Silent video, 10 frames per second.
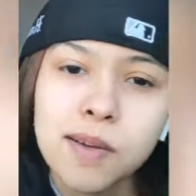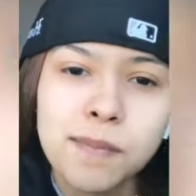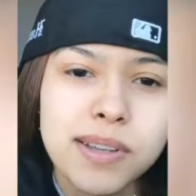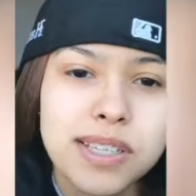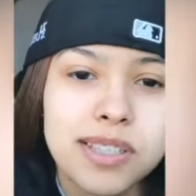
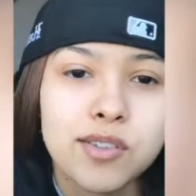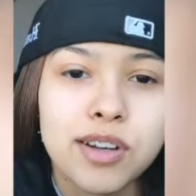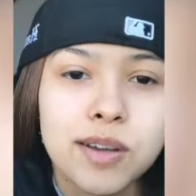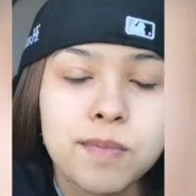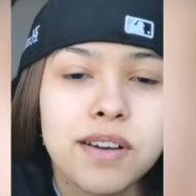Bitch, don't
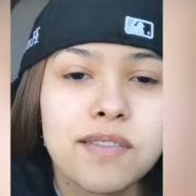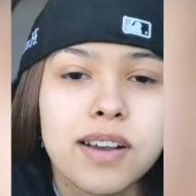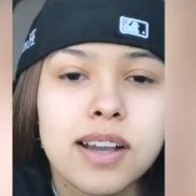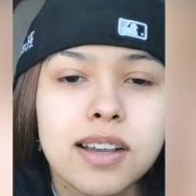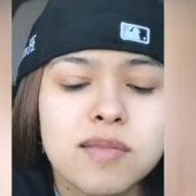kill my
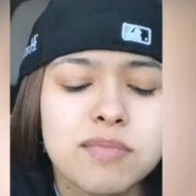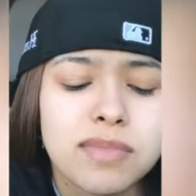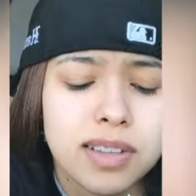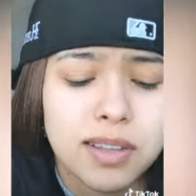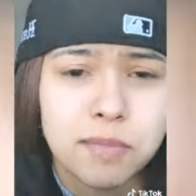vibe.
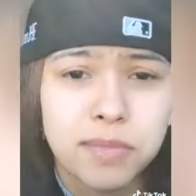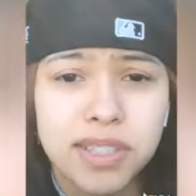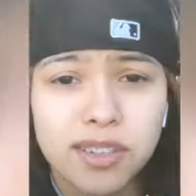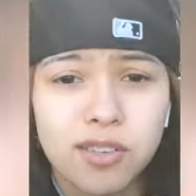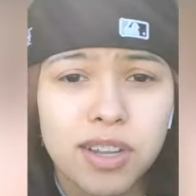Bitch,
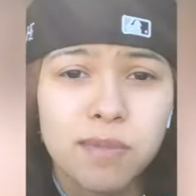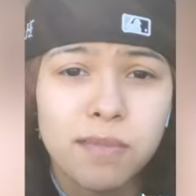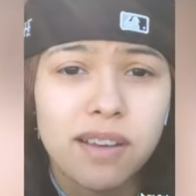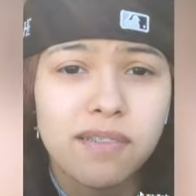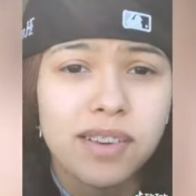don't kill
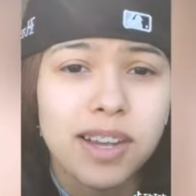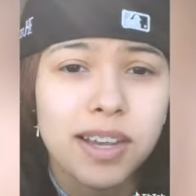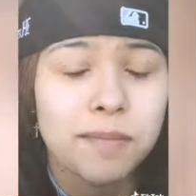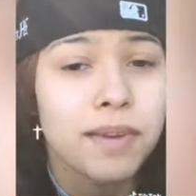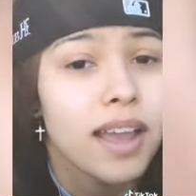my
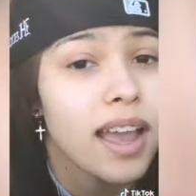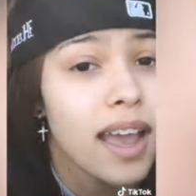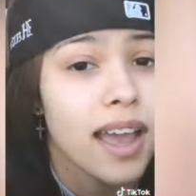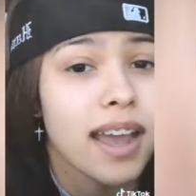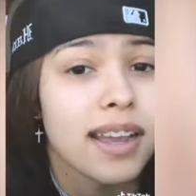vibe.
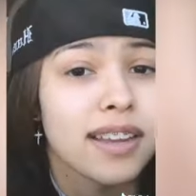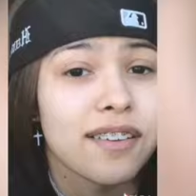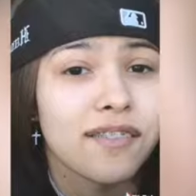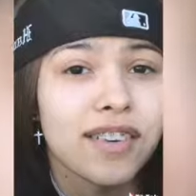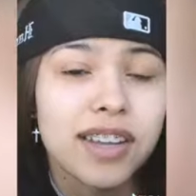I
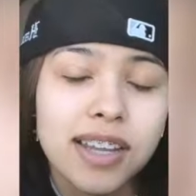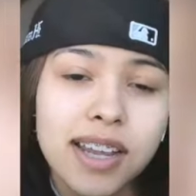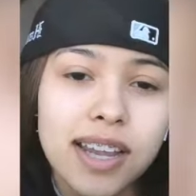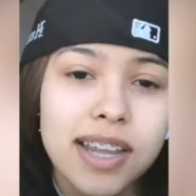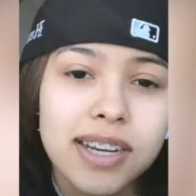can feel your
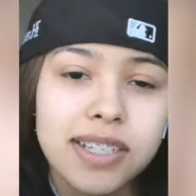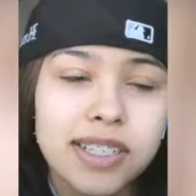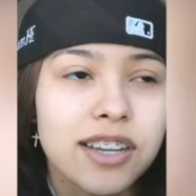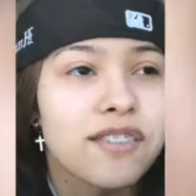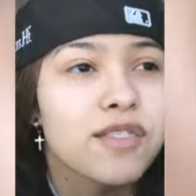
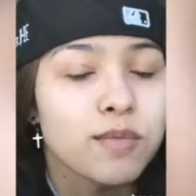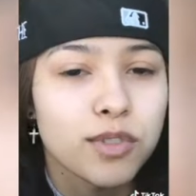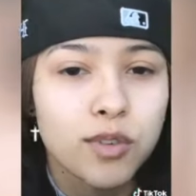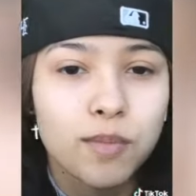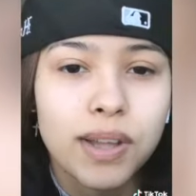energy from
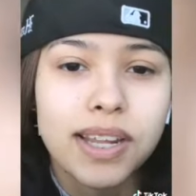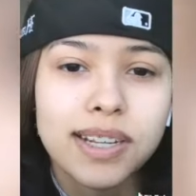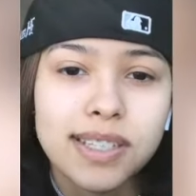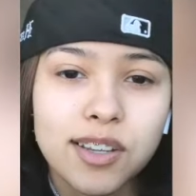two planets